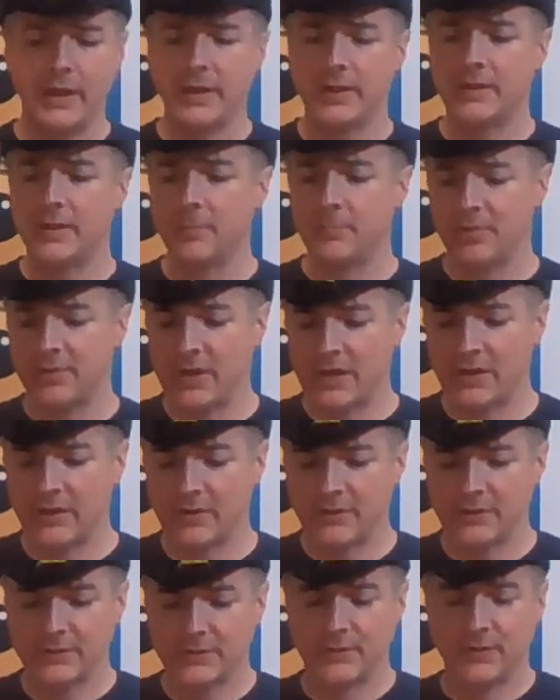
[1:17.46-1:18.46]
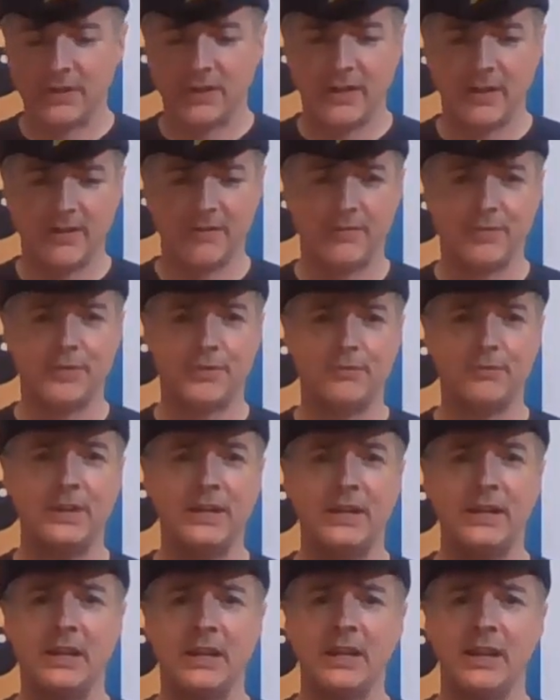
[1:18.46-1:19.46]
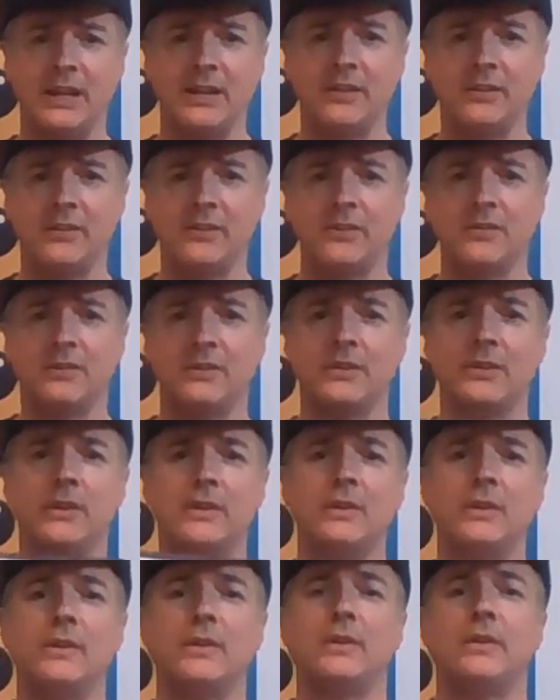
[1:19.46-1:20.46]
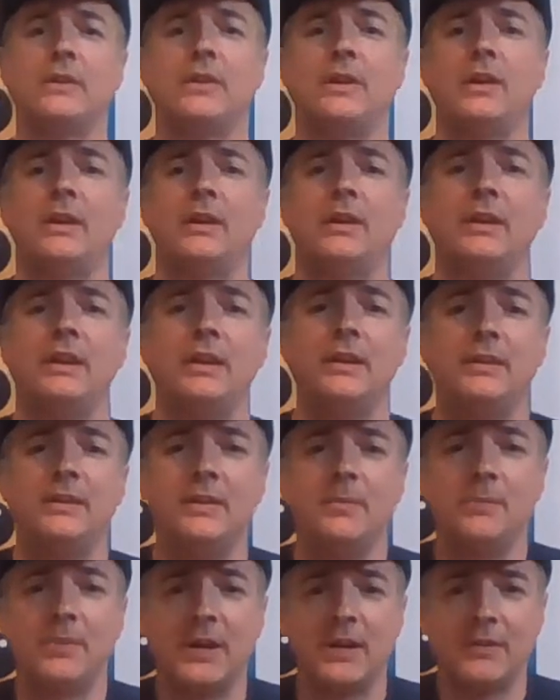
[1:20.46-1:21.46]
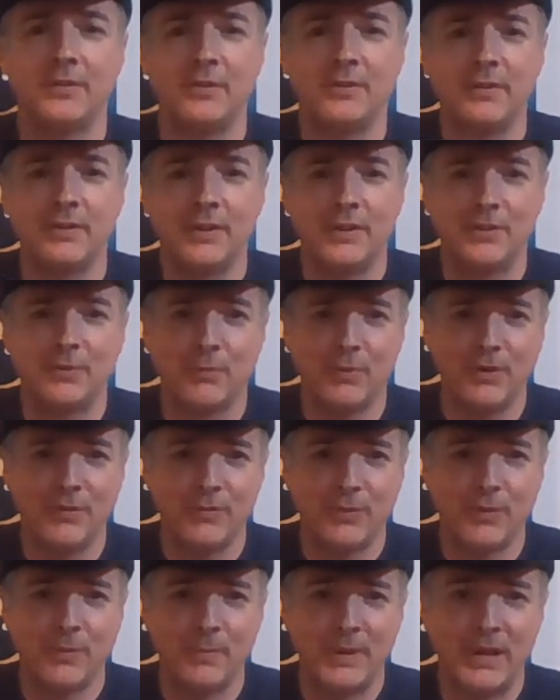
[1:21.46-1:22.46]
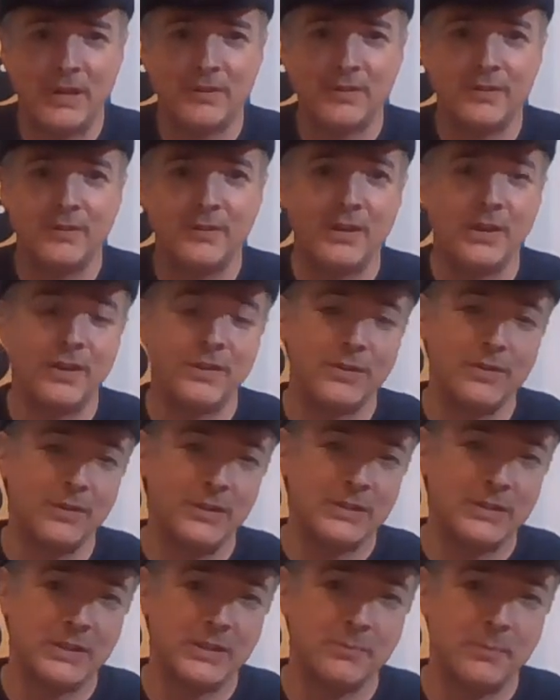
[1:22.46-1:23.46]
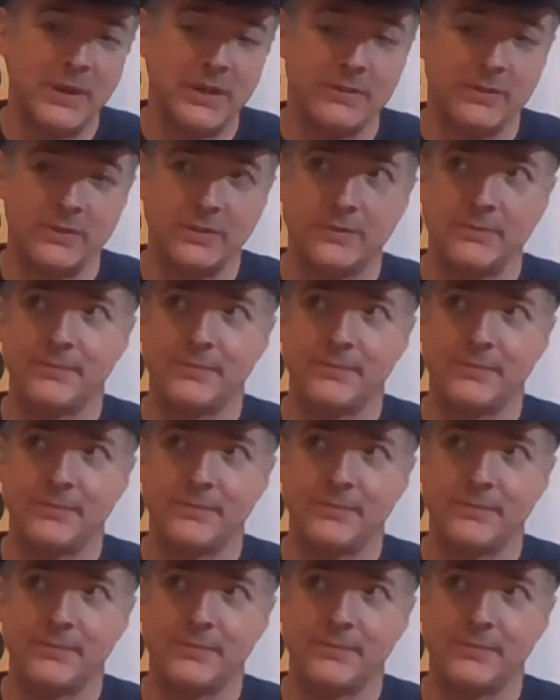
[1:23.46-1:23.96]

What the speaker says: The player is going to have 3 cannons, an 18-pounder, a 24-pounder, and a 36-pounder.